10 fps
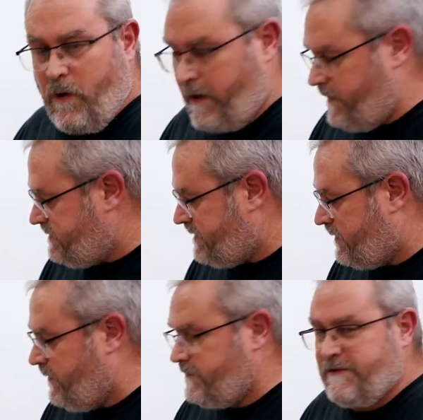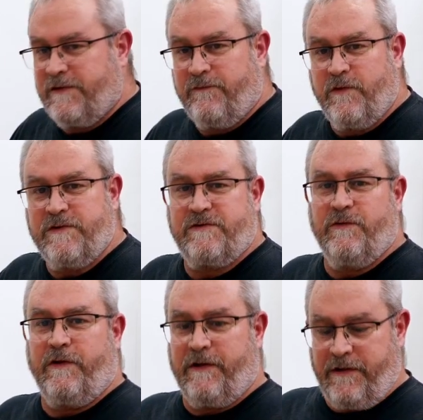wires that go to the voice
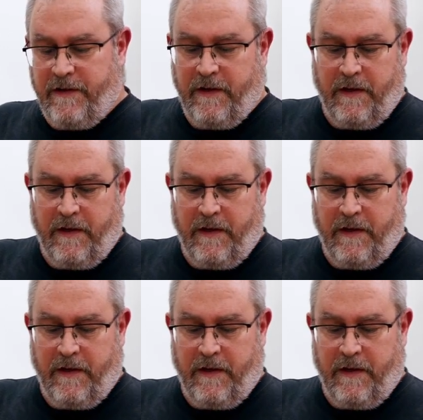coil,